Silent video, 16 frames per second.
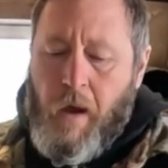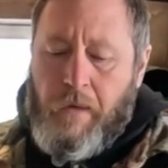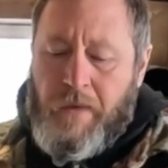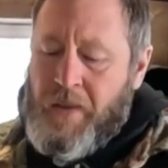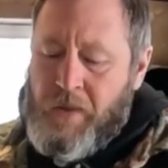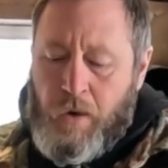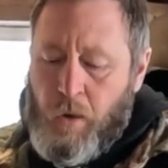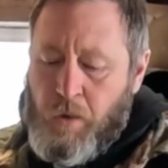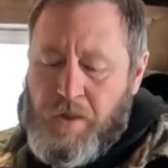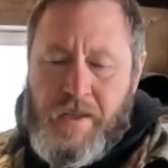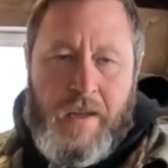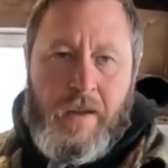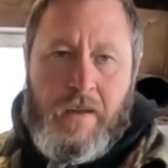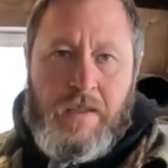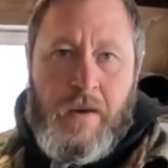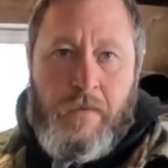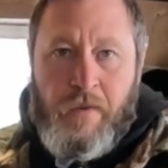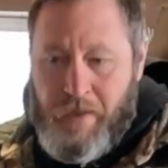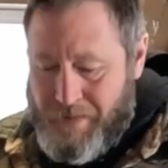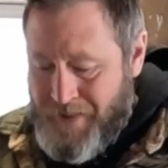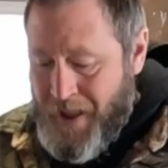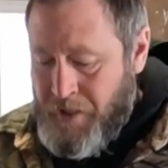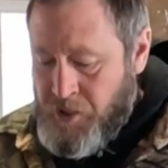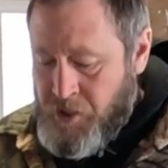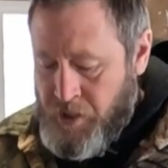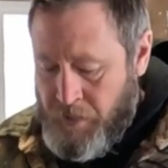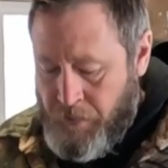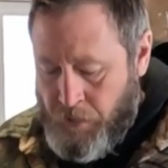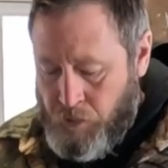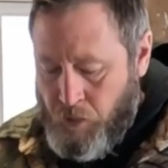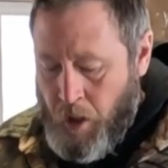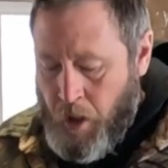nothing holds it in except for the tension of
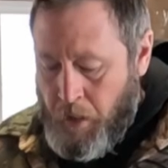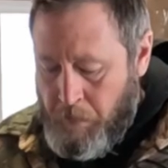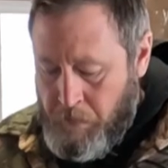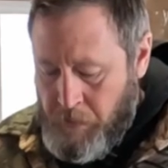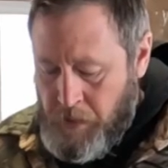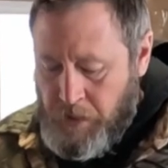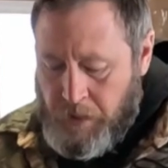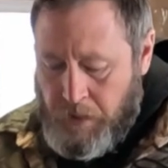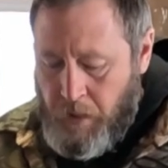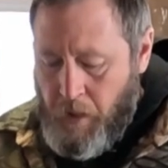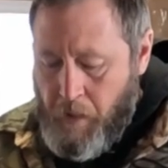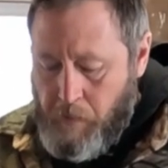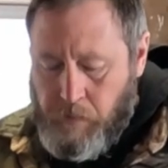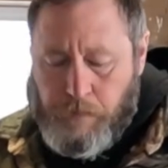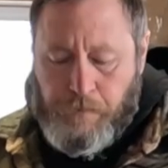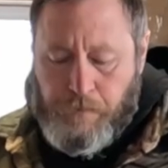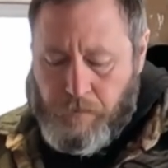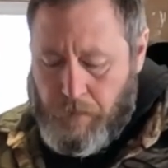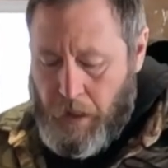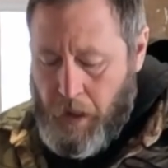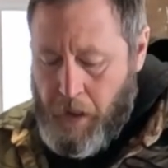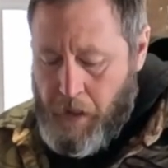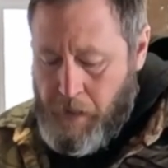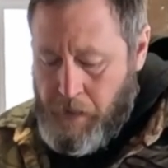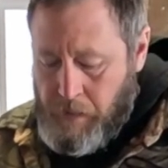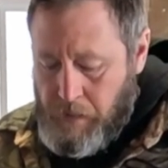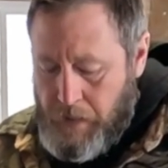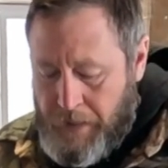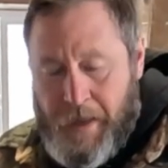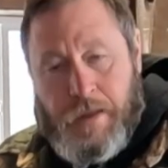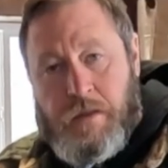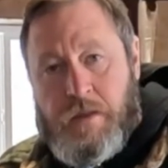the drum
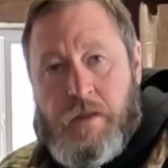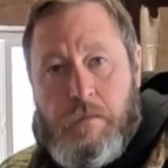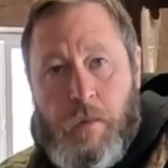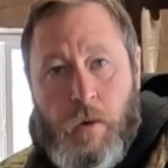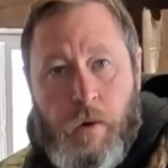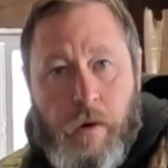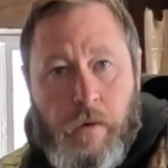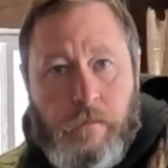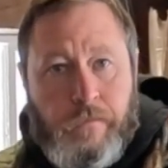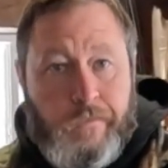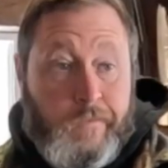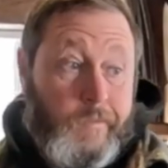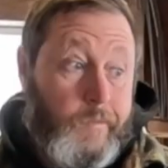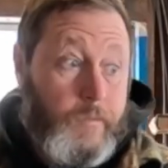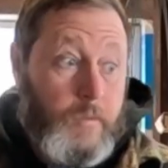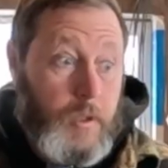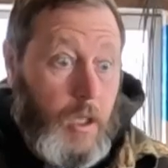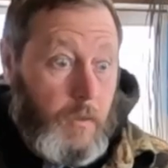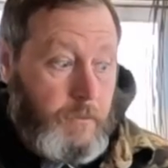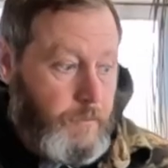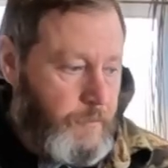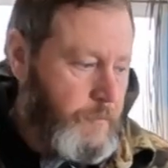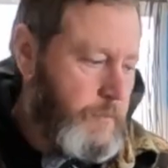against the motor. So